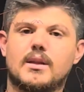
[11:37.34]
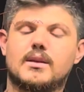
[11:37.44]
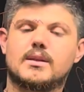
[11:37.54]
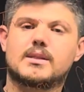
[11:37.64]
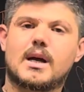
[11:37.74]

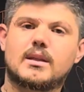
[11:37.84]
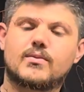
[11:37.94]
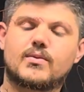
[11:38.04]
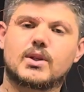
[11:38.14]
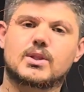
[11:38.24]
The
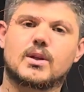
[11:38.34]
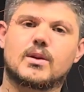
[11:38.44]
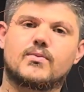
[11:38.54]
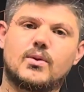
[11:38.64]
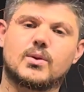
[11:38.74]
static frictional
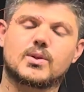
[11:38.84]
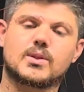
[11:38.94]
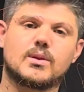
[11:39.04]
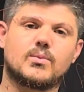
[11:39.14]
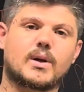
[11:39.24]

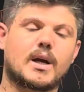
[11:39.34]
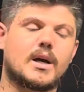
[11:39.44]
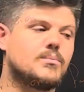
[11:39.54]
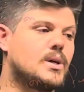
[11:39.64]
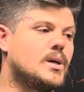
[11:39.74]
force
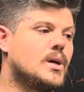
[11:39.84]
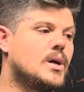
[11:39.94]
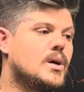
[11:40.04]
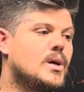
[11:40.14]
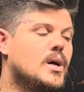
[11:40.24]
can be
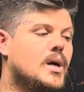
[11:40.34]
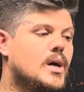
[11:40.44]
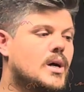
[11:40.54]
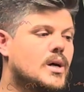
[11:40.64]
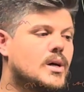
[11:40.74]

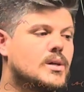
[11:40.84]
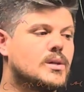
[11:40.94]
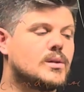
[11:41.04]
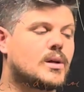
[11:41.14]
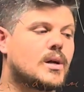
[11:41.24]

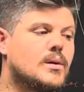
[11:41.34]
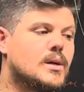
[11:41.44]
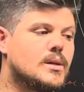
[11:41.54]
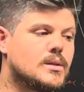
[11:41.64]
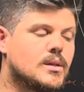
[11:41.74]

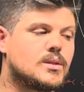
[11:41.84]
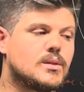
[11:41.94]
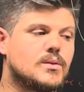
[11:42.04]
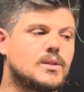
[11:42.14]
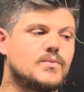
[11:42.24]

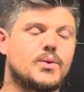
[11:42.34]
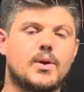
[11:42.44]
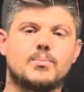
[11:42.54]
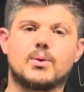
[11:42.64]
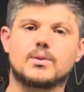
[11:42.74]
it's very
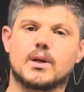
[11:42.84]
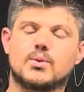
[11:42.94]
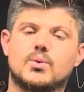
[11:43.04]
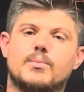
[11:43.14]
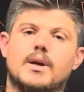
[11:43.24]

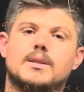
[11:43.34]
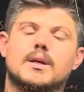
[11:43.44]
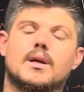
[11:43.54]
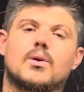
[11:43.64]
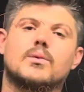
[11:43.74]
important to
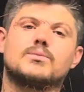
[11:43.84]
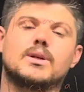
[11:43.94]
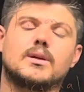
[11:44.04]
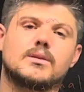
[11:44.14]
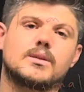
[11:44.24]
maintain an
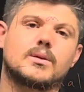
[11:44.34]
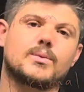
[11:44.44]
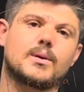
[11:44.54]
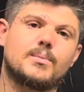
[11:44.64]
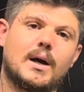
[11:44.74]
object in a
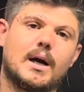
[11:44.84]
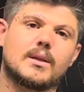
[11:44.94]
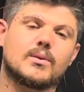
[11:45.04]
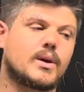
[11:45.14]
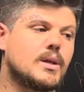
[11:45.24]
circular
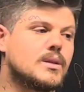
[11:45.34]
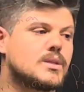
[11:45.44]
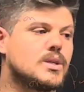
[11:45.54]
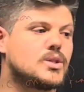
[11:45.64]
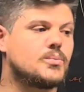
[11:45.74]
path, okay. The
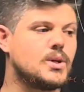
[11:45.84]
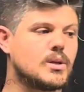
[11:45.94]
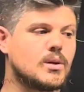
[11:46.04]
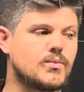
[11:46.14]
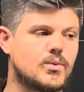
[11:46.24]

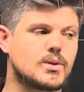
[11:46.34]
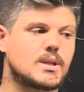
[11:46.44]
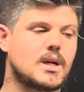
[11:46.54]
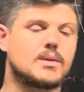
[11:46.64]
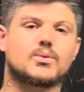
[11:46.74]
centripetal force
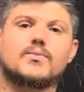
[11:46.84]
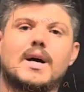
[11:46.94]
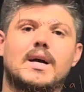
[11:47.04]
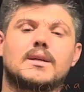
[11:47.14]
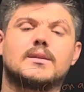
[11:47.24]
that
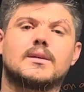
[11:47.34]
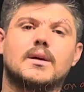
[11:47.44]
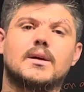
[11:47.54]
provided